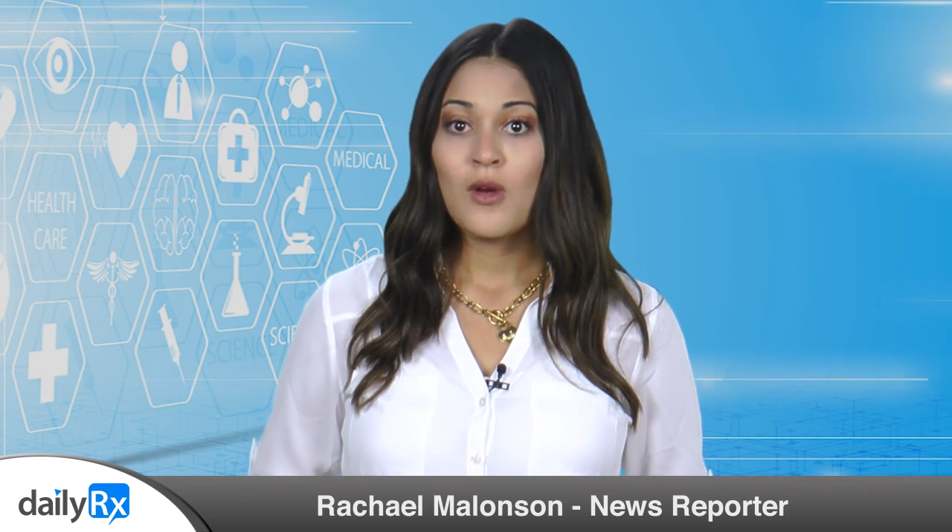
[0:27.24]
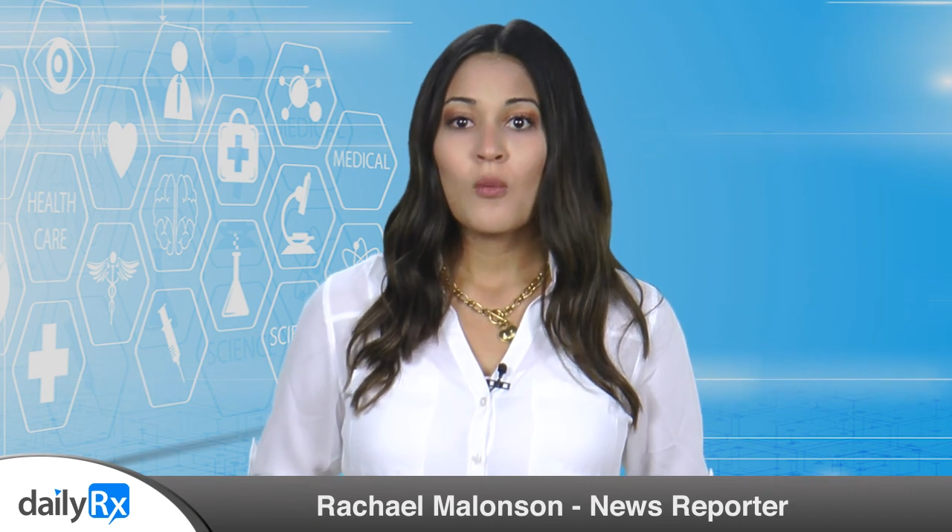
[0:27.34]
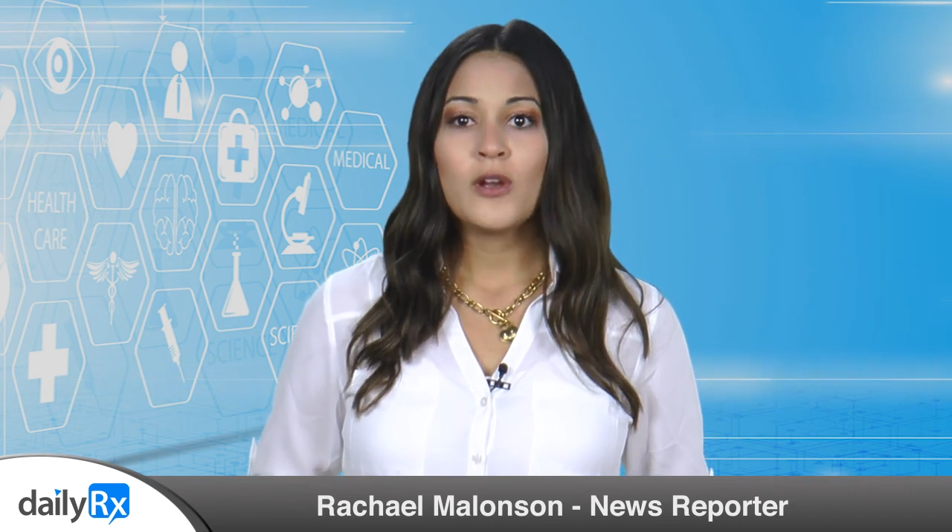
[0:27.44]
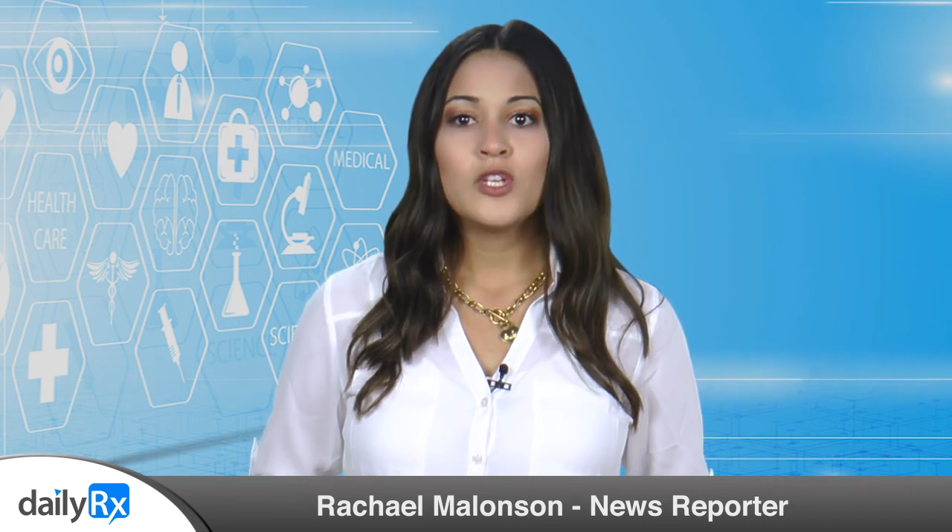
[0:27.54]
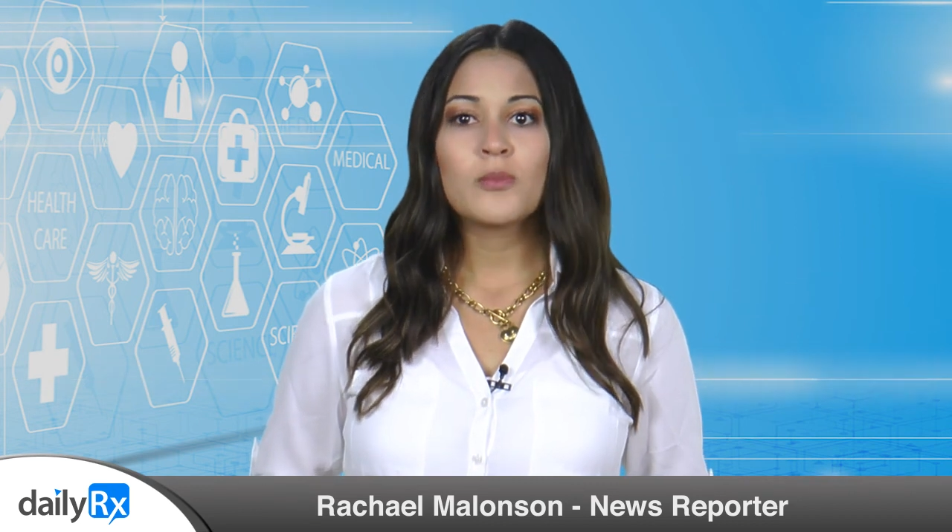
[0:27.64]

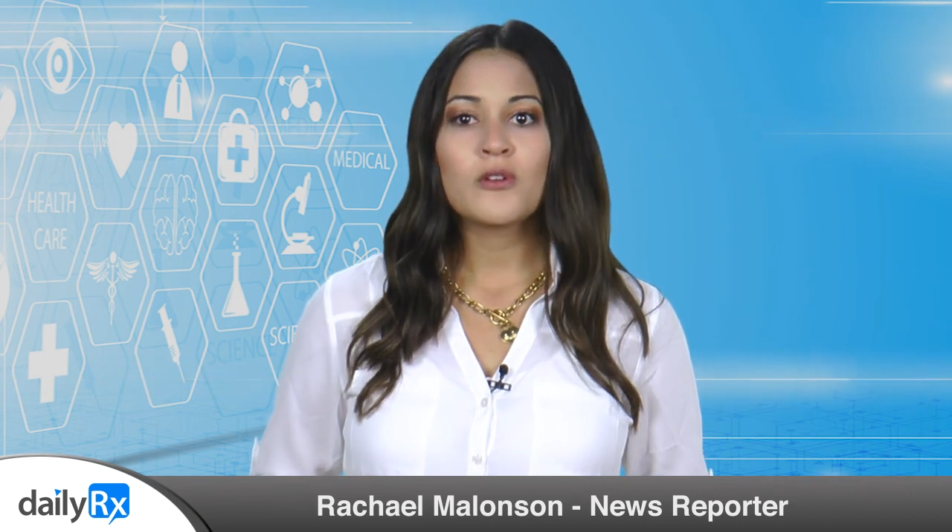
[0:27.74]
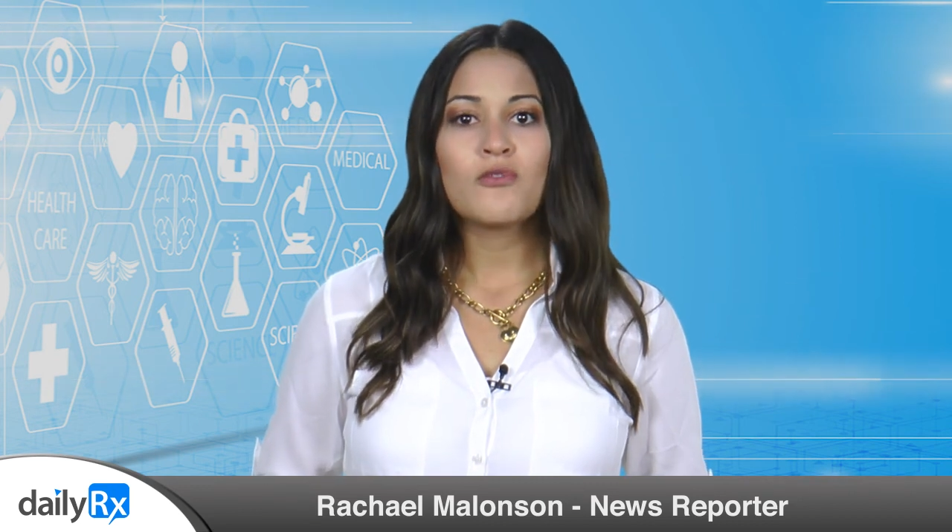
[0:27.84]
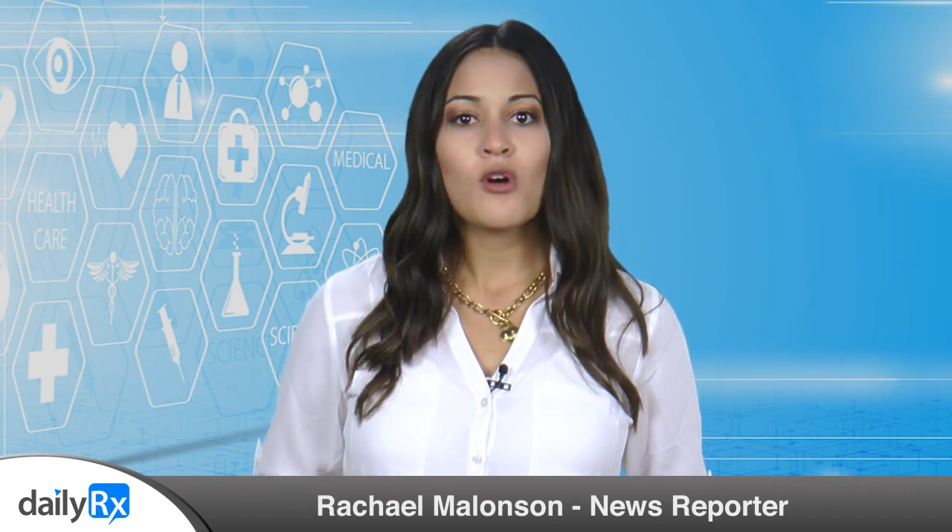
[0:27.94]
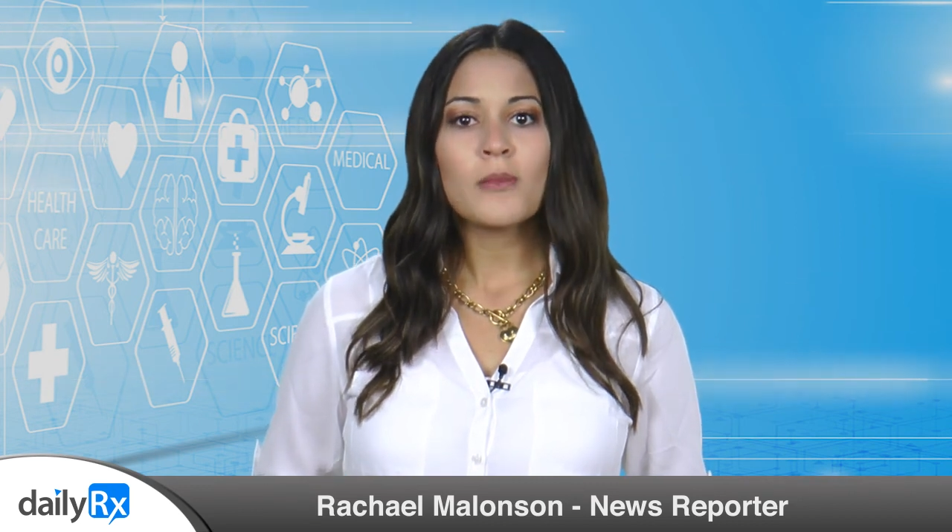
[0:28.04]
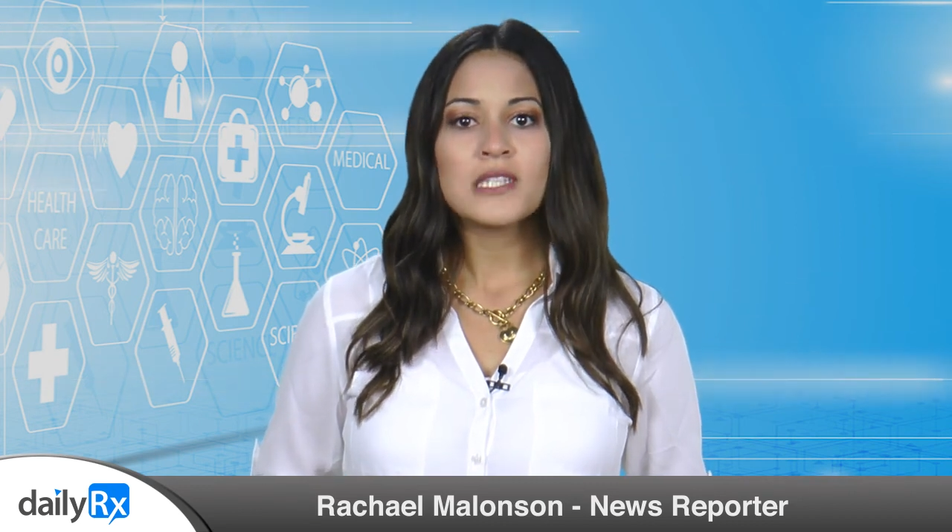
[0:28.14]
When you
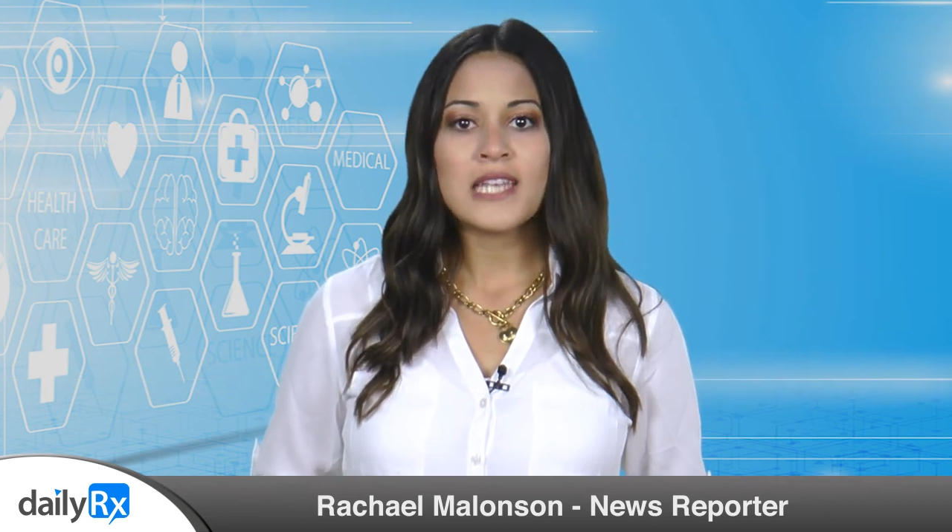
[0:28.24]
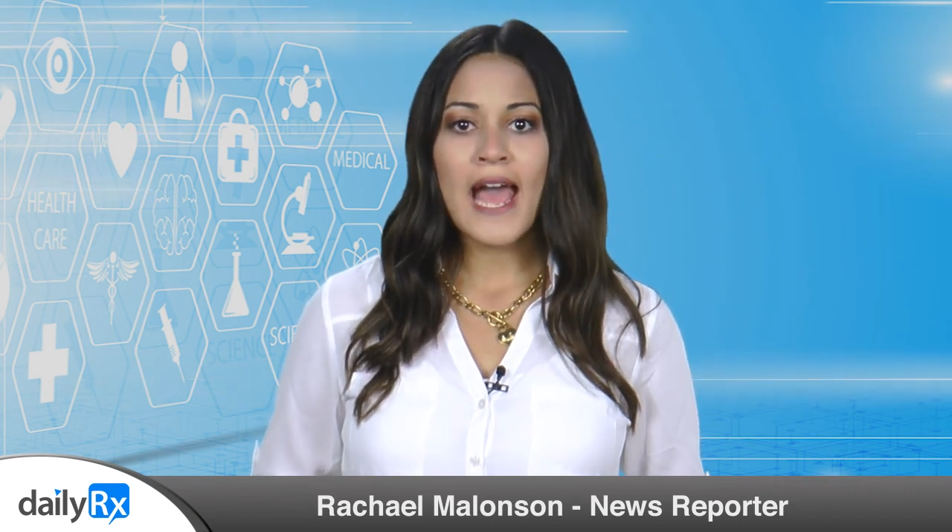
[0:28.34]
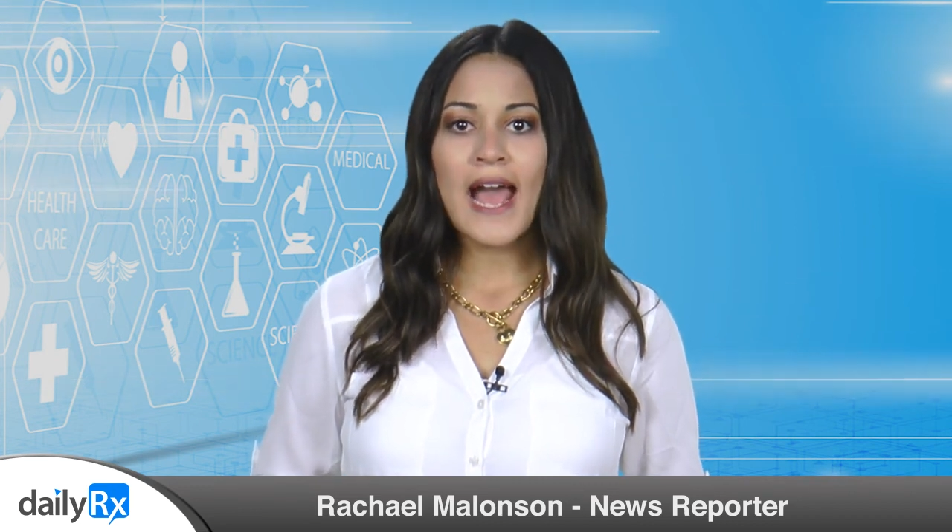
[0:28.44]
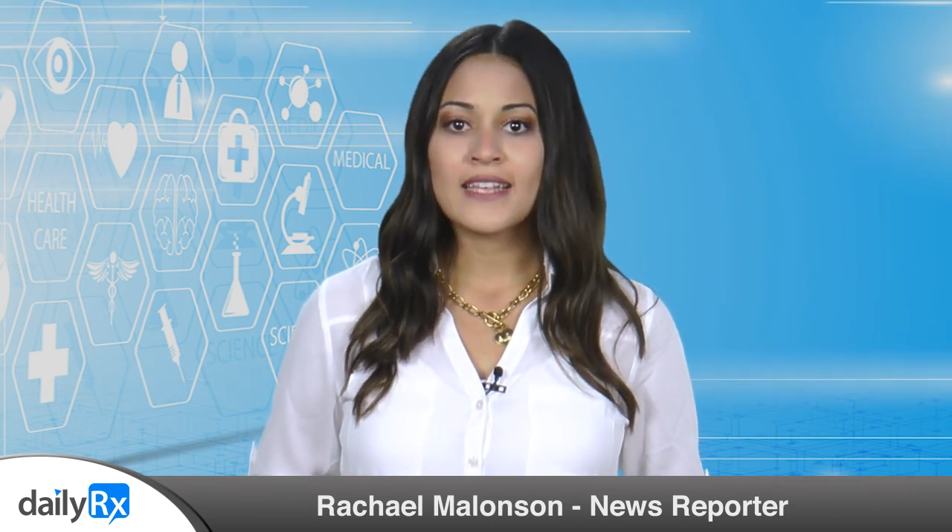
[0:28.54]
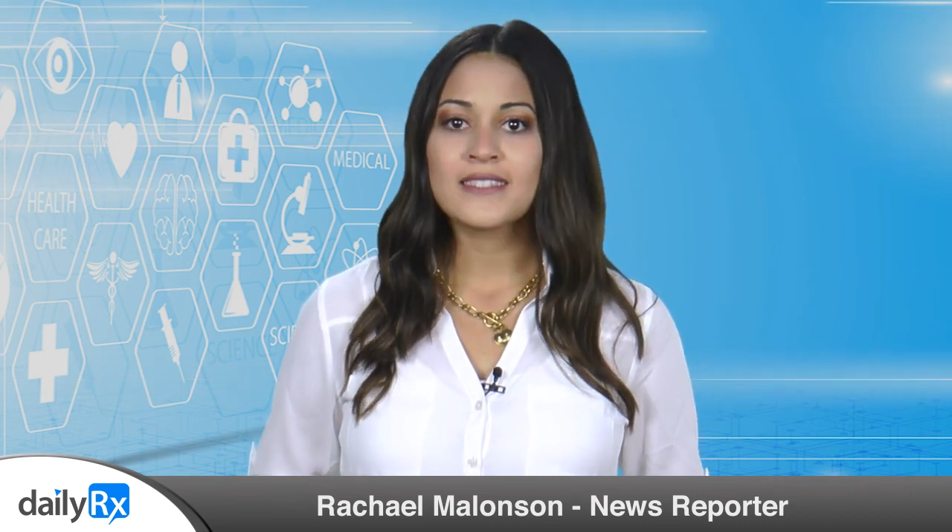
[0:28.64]
perform a
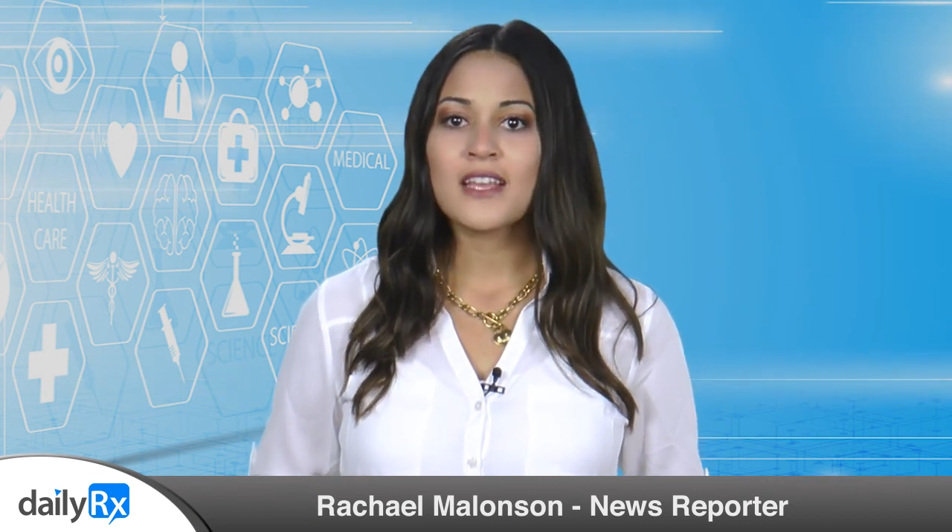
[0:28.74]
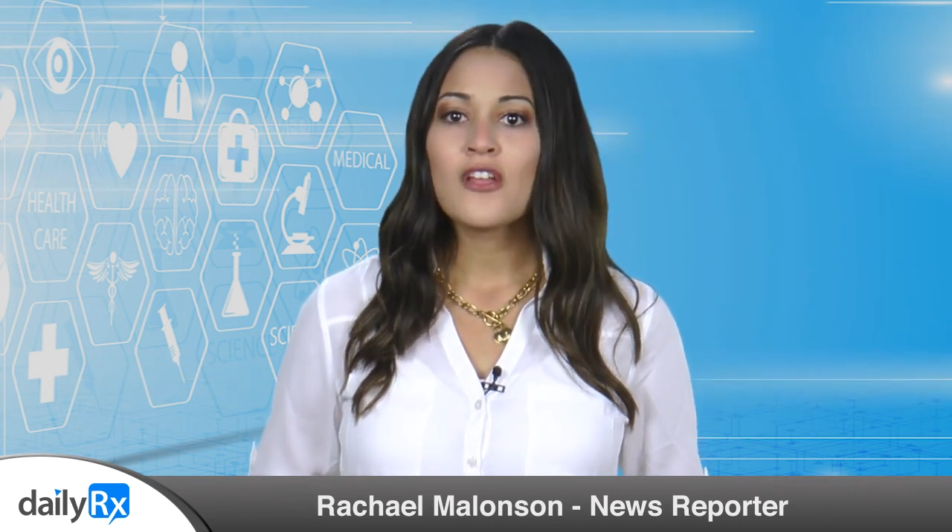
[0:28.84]
task,